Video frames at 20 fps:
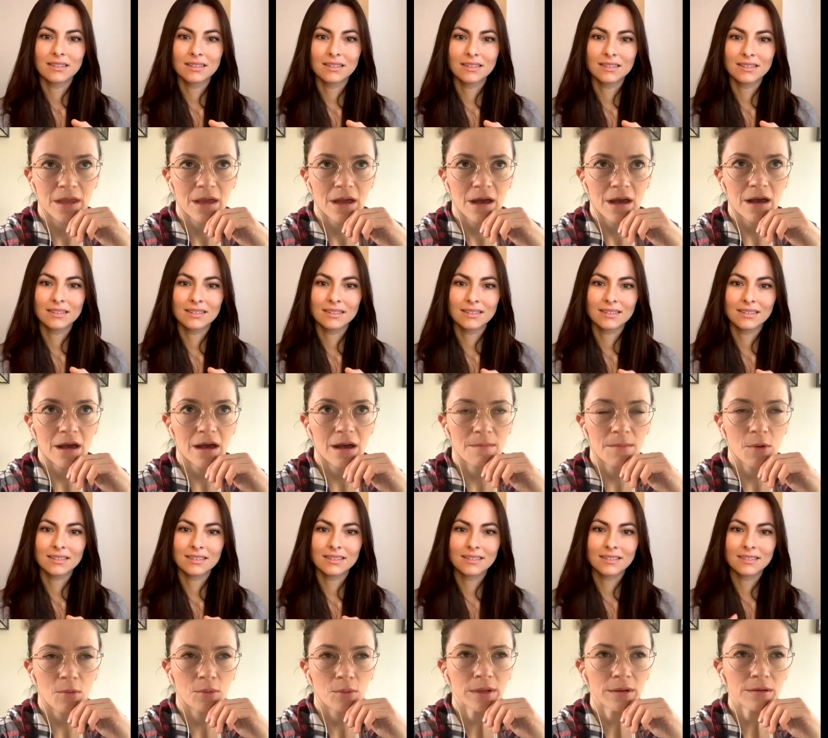Speaker 1: um,
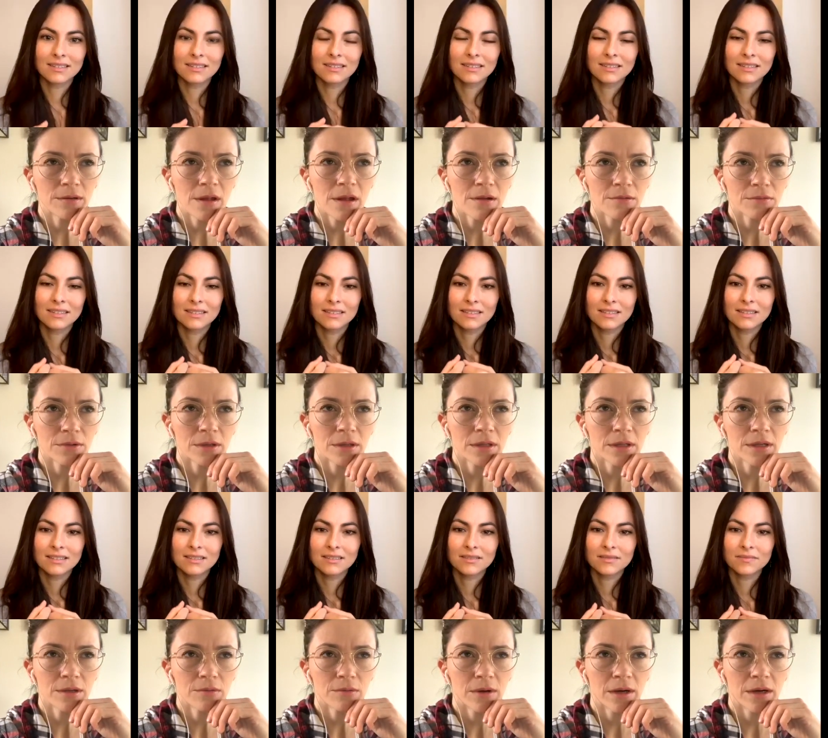we are not
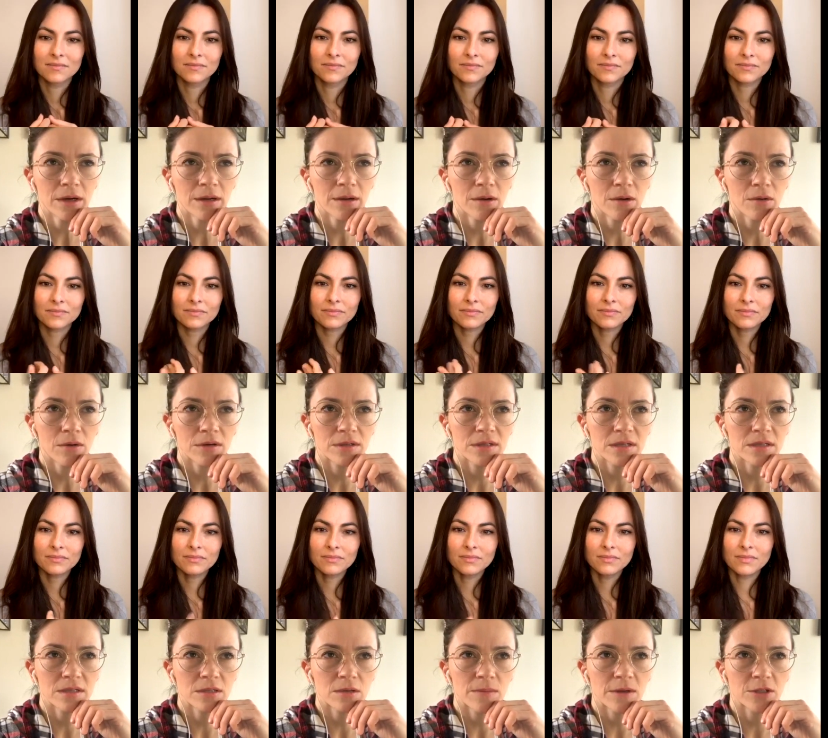really wearing
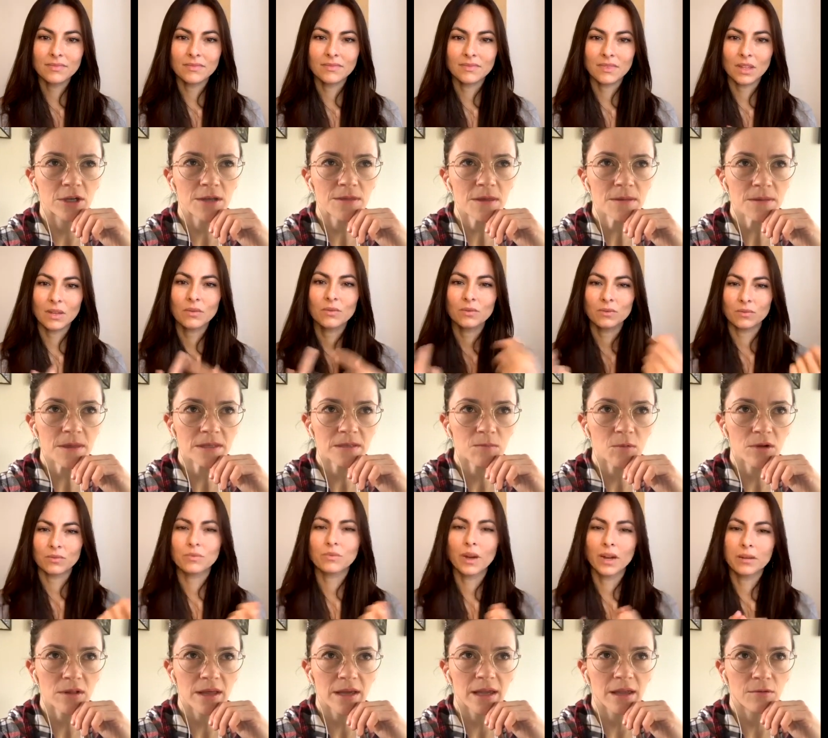corsets so much i think that's
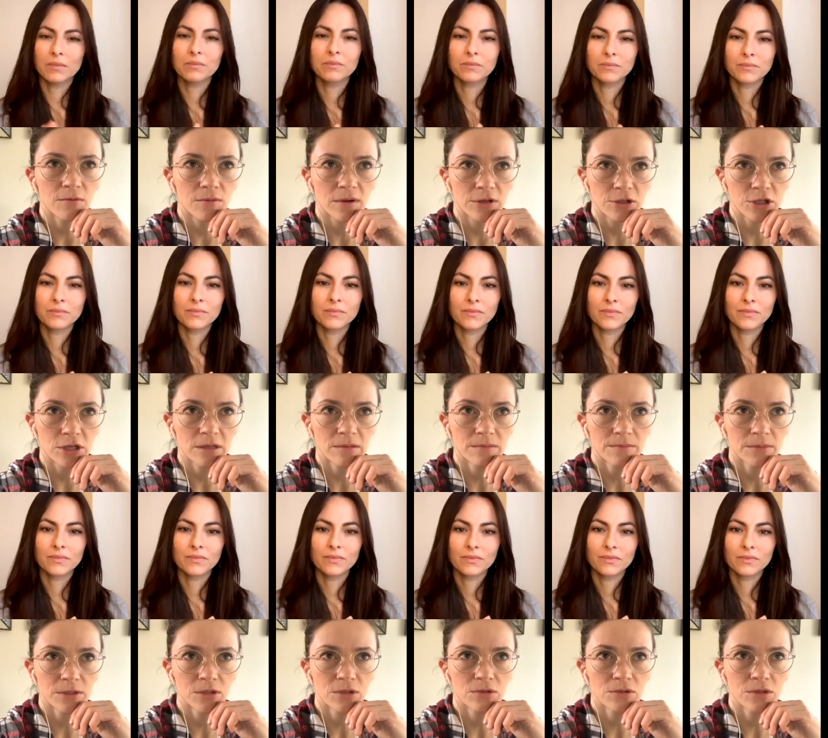more like right. in russian
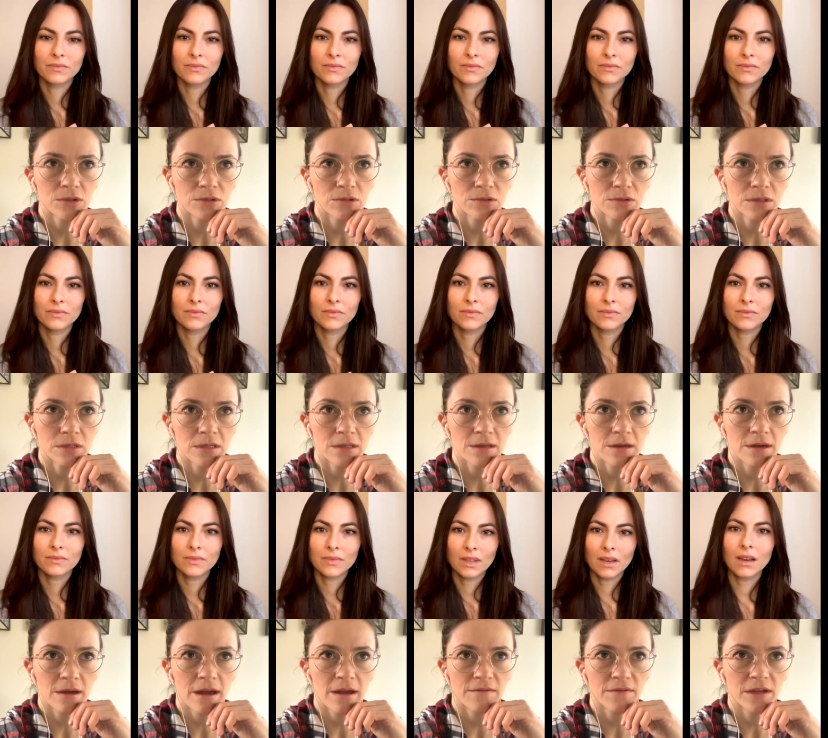tutus
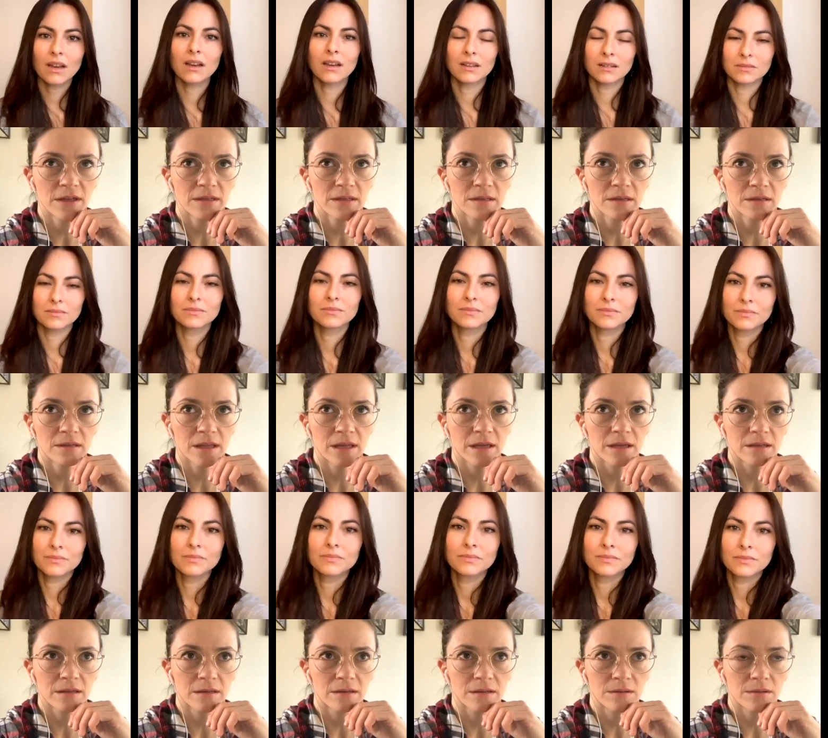they're having uh-huh. like
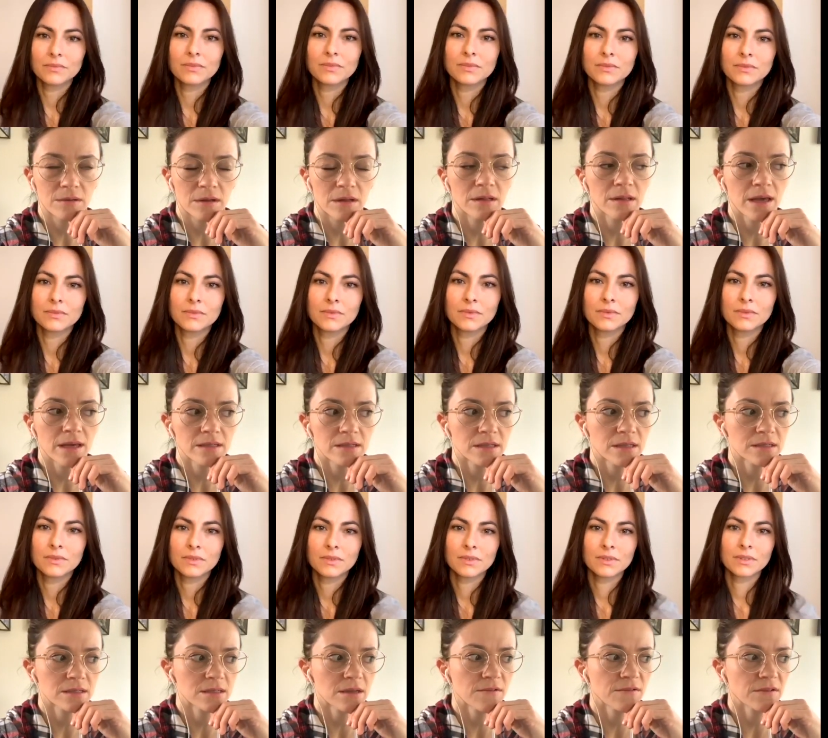elastic stuff